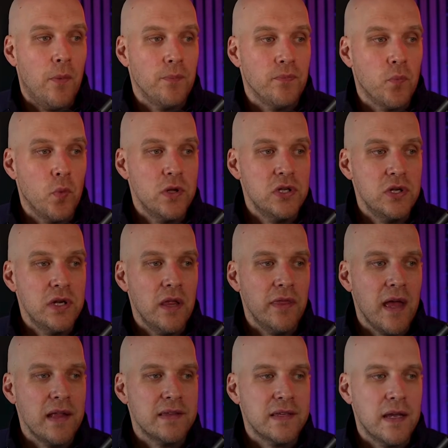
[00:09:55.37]
once you get
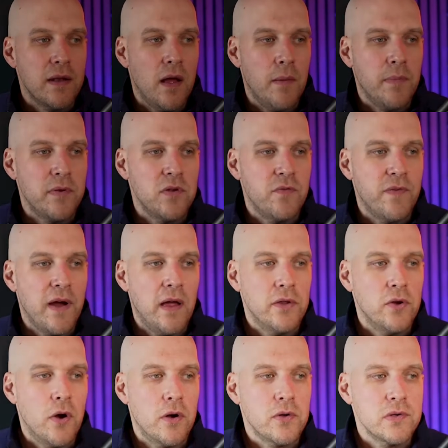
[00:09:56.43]
that set up and you file
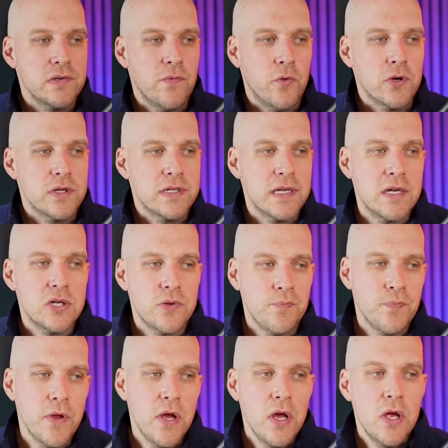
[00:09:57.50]
your articles of organization,
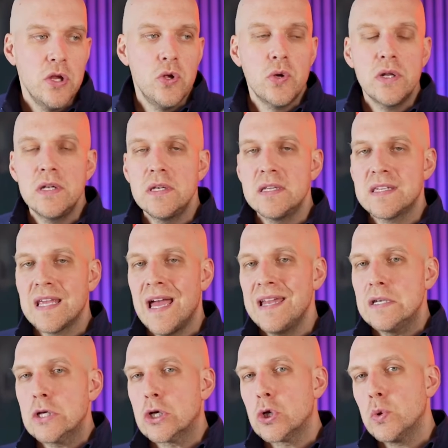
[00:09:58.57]
you can decide
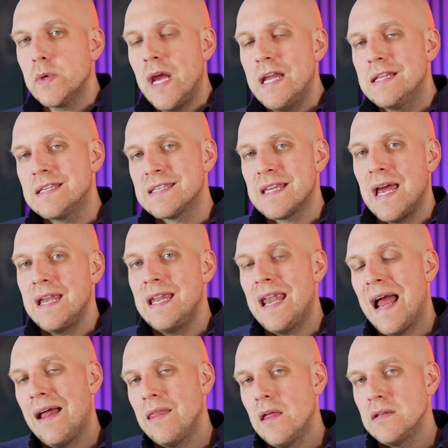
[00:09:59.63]
to create and sign an
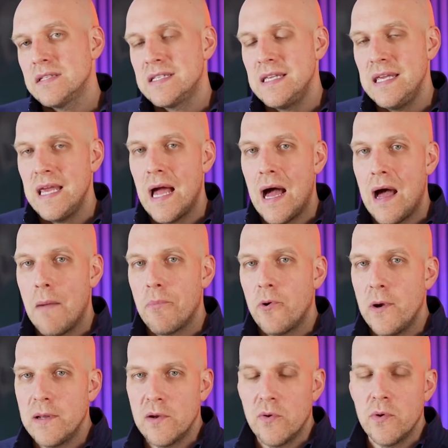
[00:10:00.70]
LLC
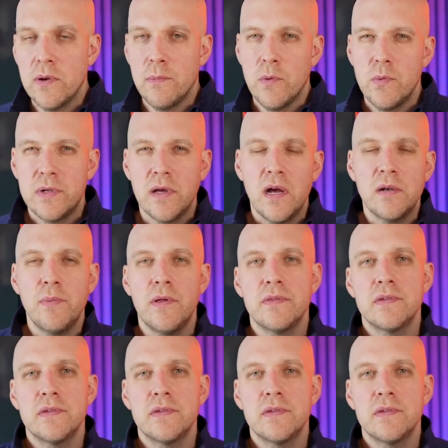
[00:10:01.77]
operating agreement. We talked about this